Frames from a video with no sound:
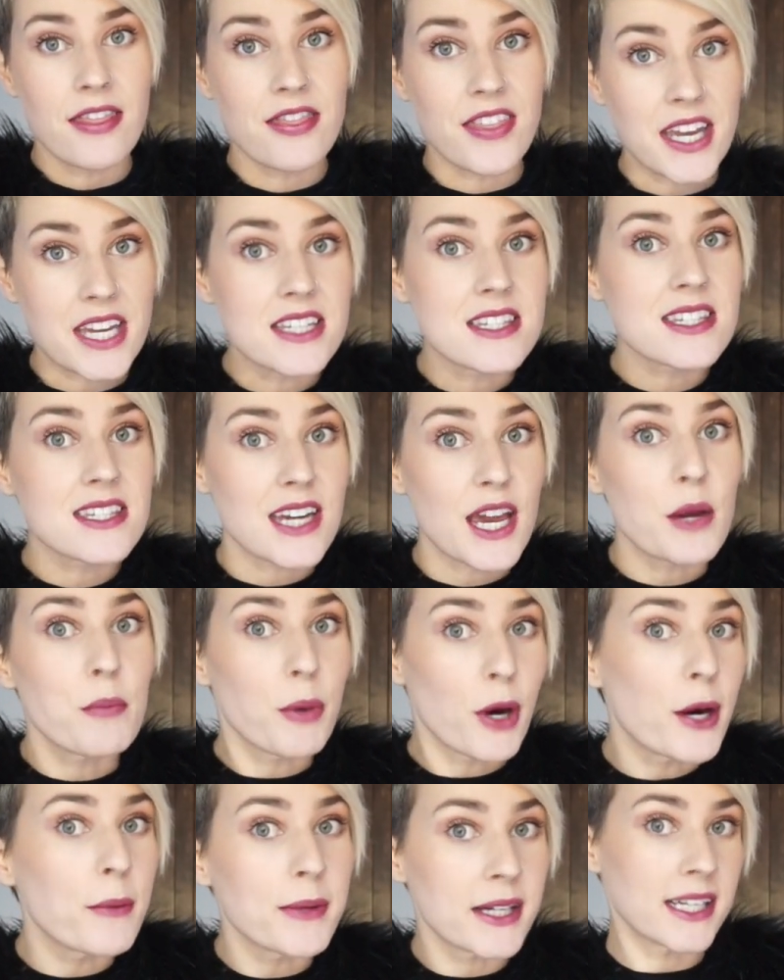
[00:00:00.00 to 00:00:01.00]
they stay
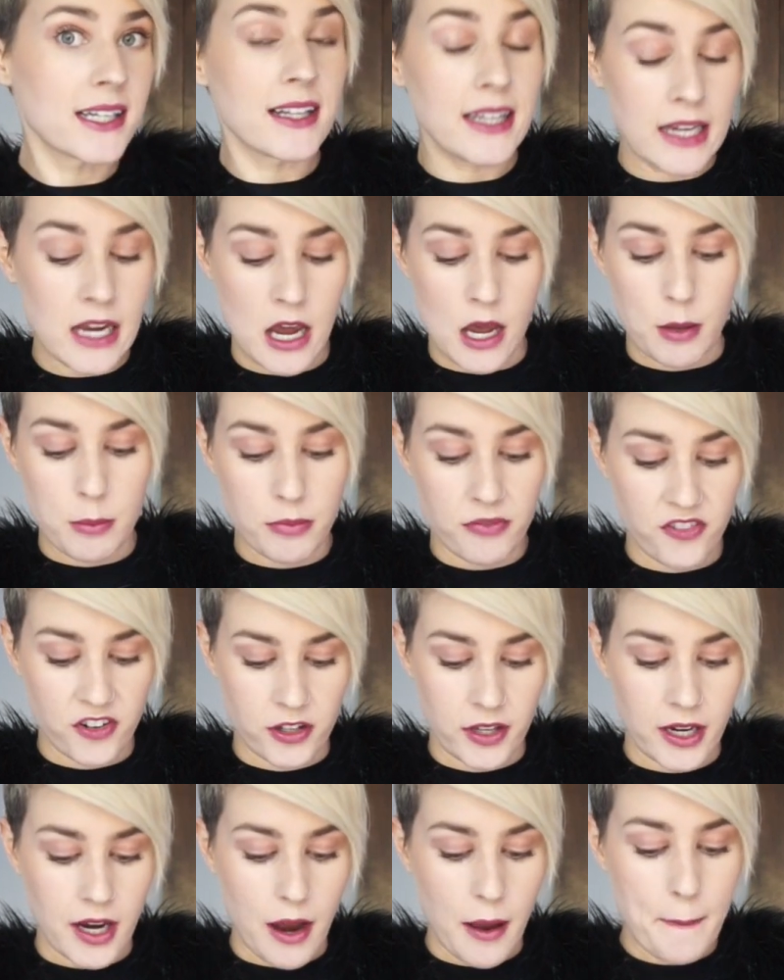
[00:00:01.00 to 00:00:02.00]
permanently up for
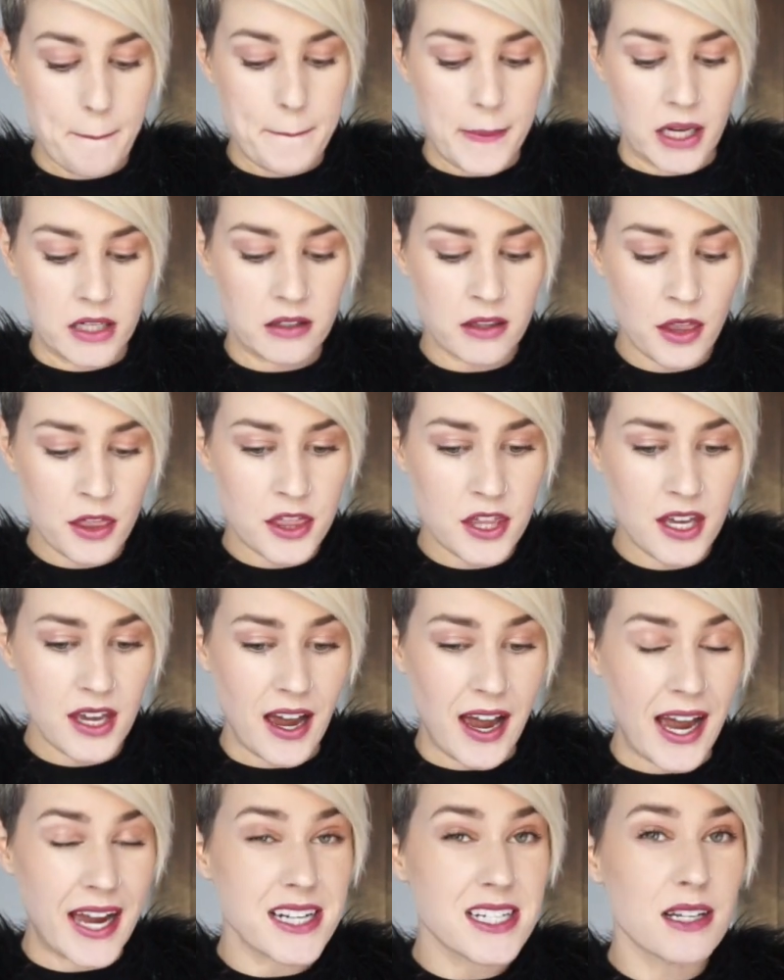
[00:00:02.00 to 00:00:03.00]
like a month.
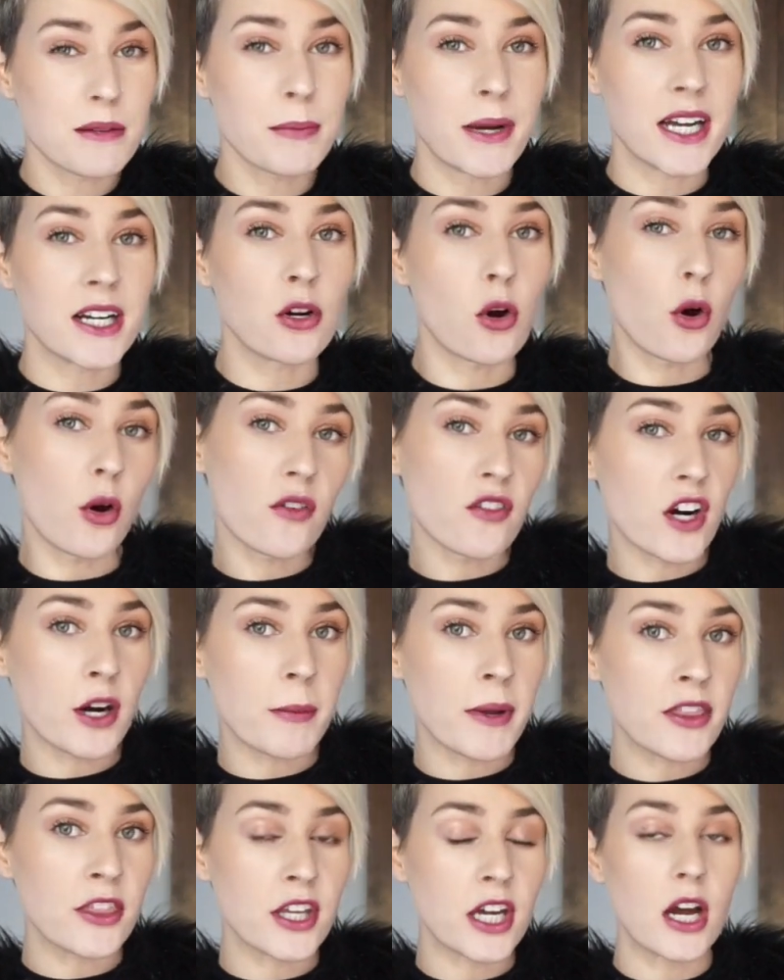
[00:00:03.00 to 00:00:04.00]
I did mine over a
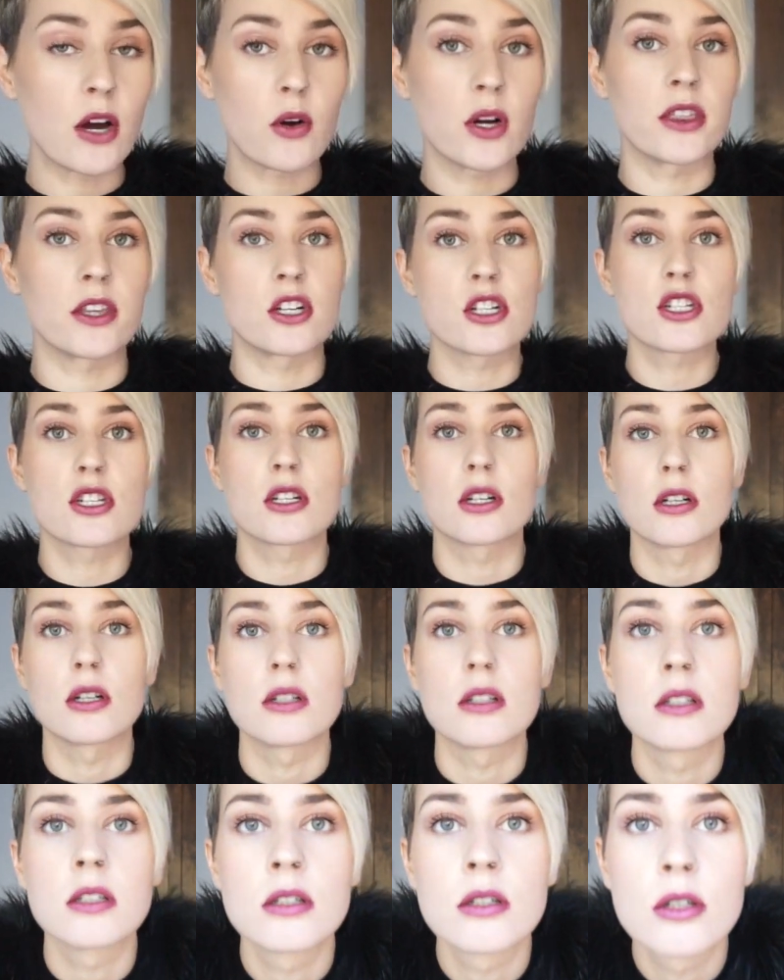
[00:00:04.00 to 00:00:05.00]
month ago and they're
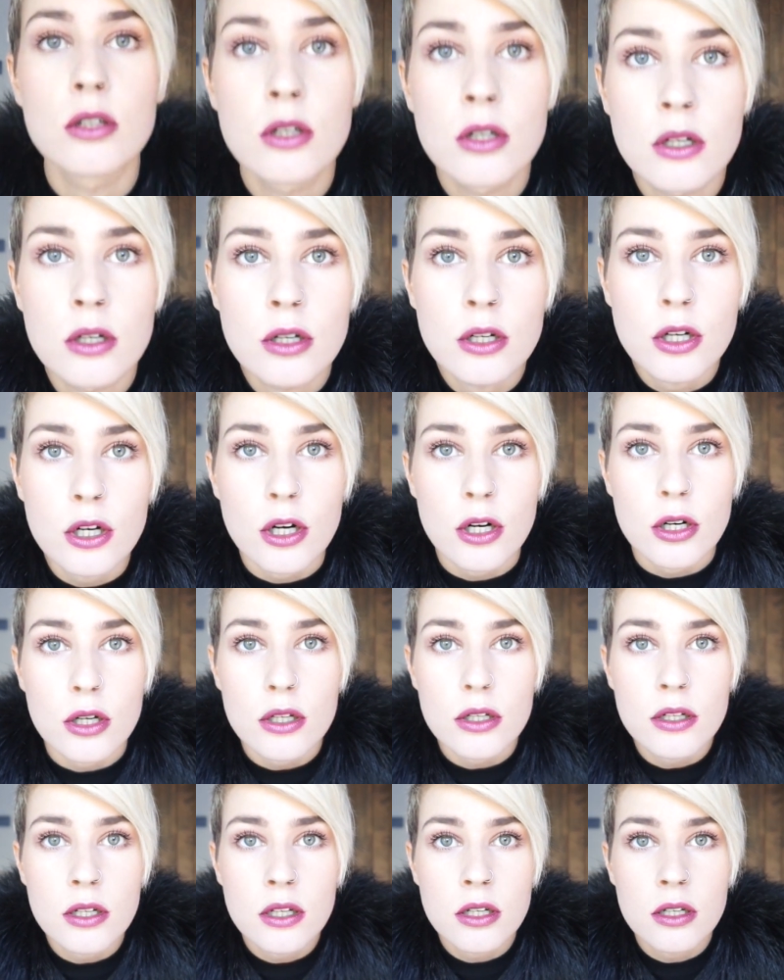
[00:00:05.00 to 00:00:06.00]
still
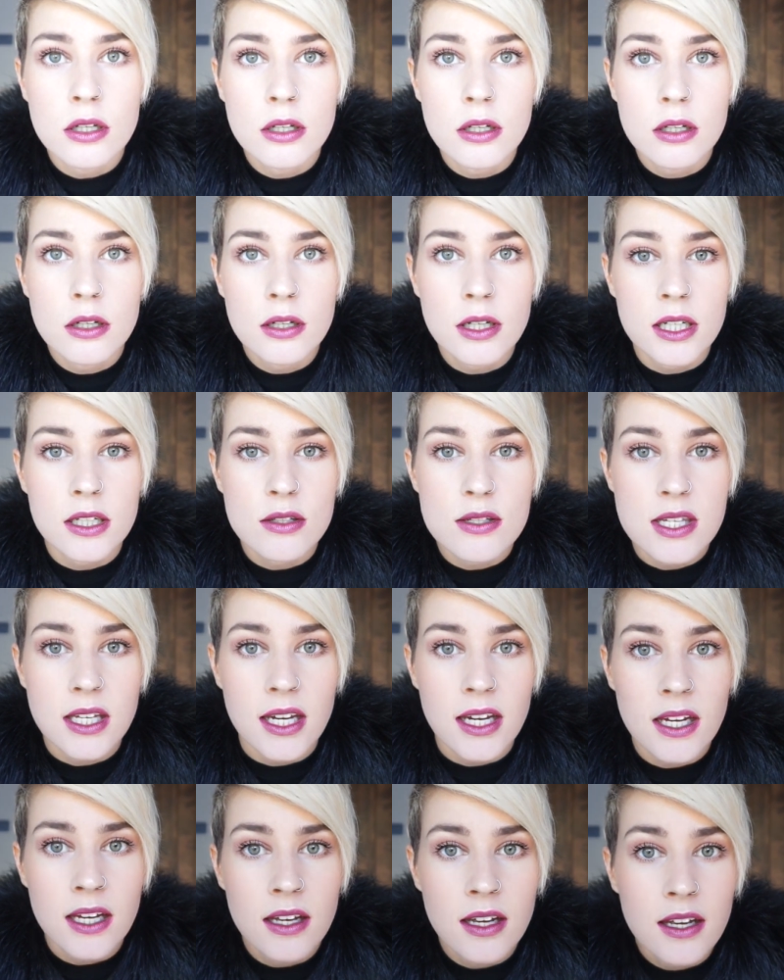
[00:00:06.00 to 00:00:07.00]
curled. Can you
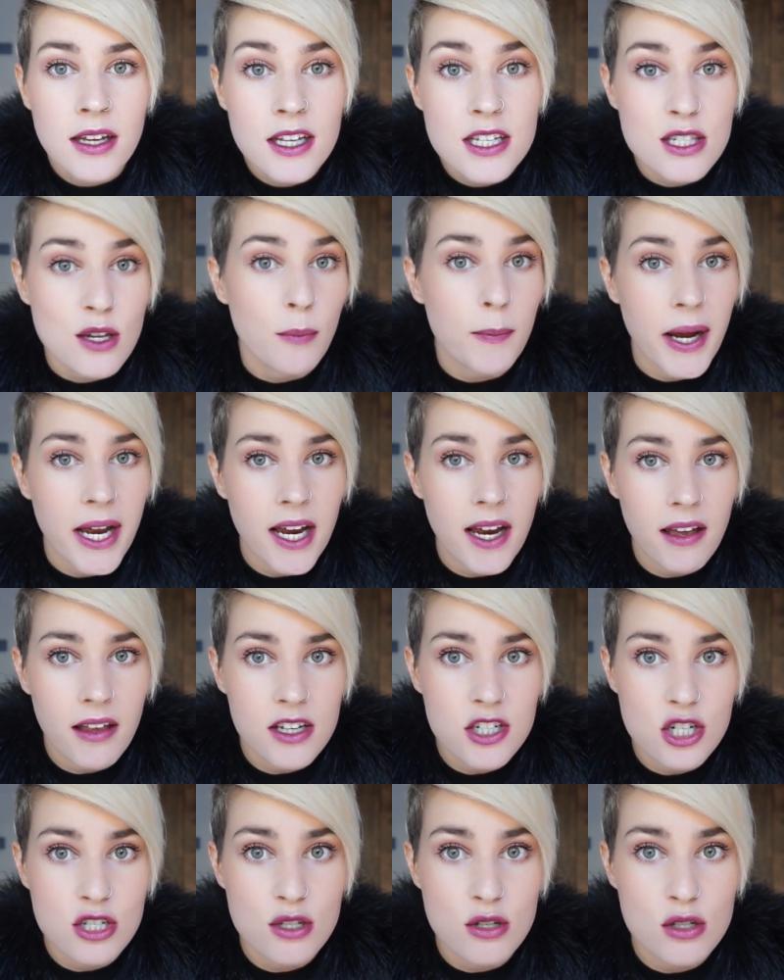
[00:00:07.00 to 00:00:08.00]
see? So my
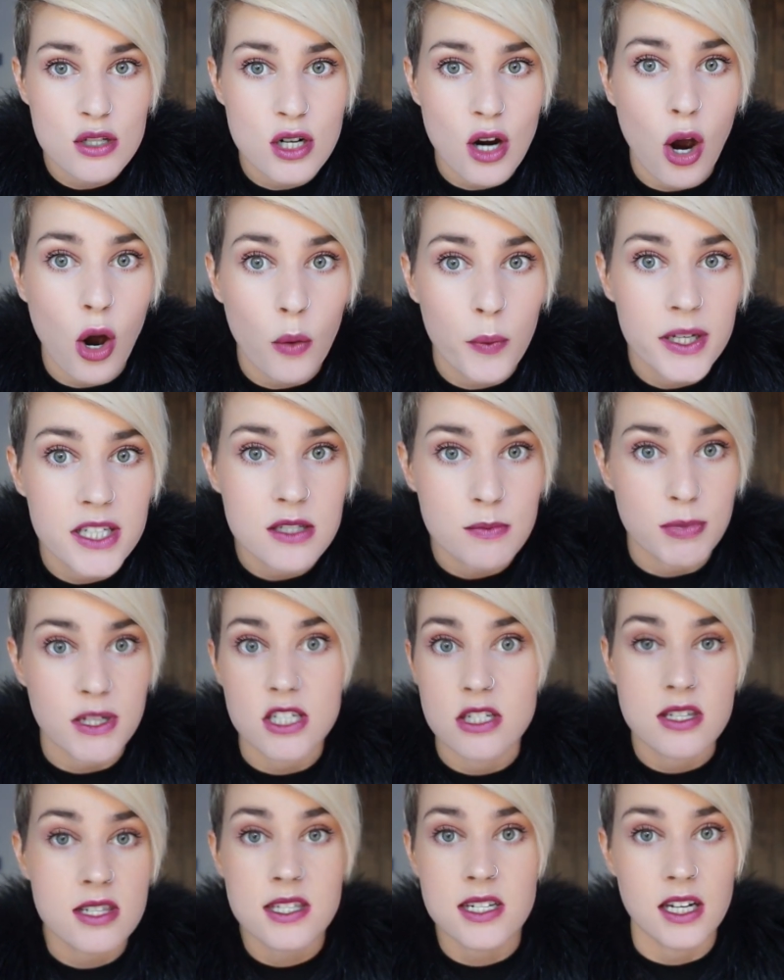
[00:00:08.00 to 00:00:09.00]
eyelashes used to always
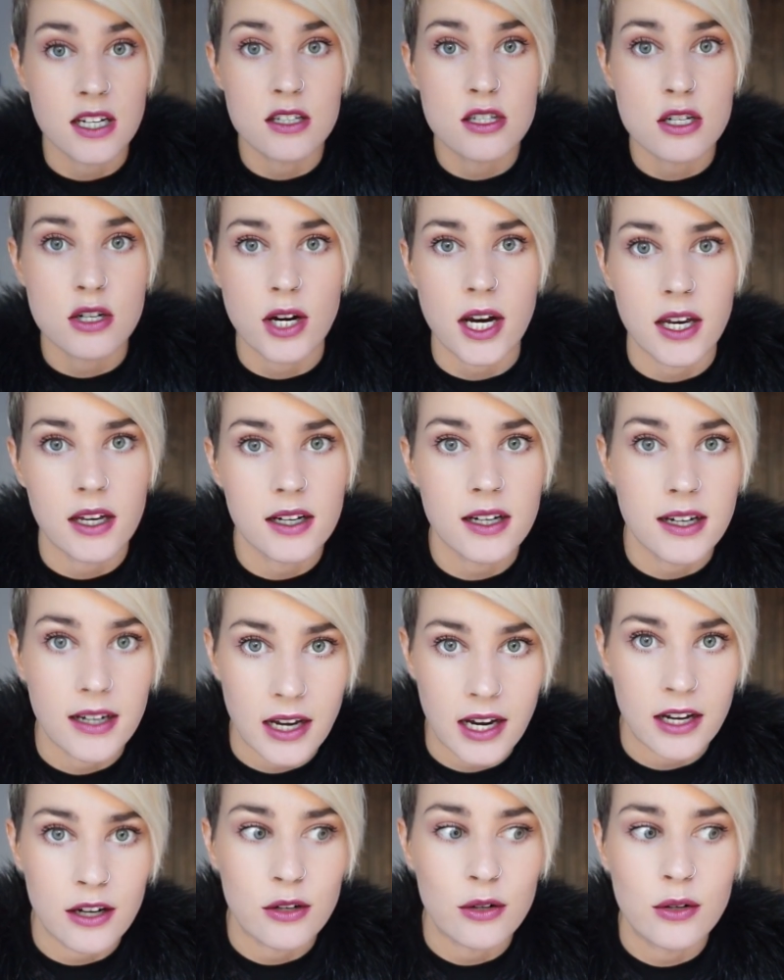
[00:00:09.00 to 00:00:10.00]
be stick straight.
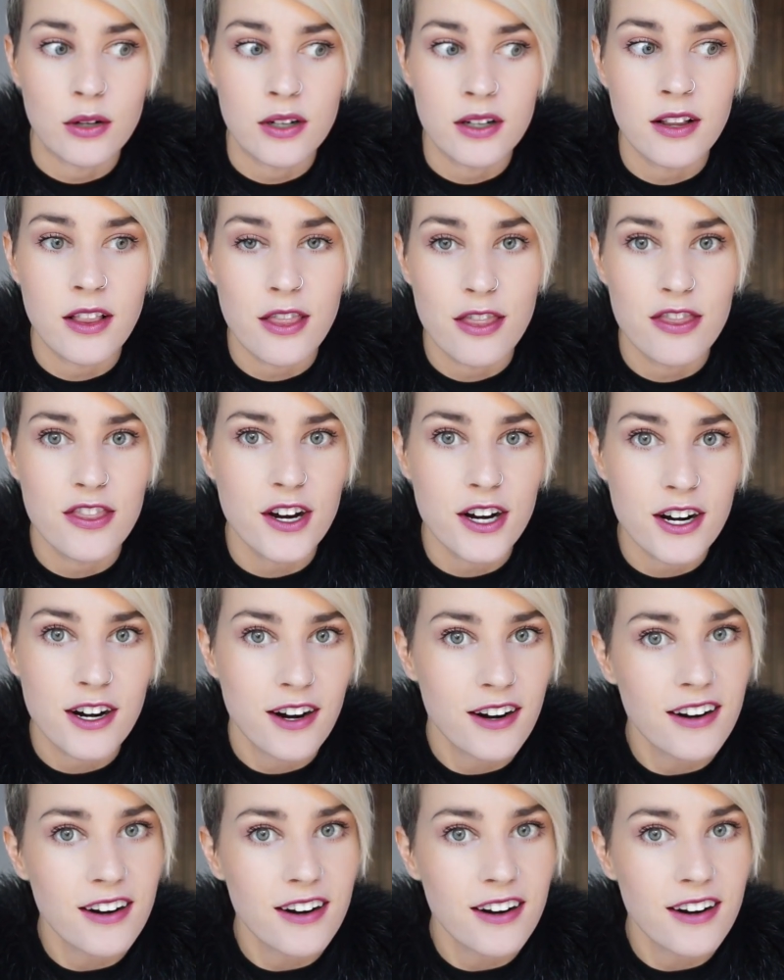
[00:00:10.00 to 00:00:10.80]
Now they're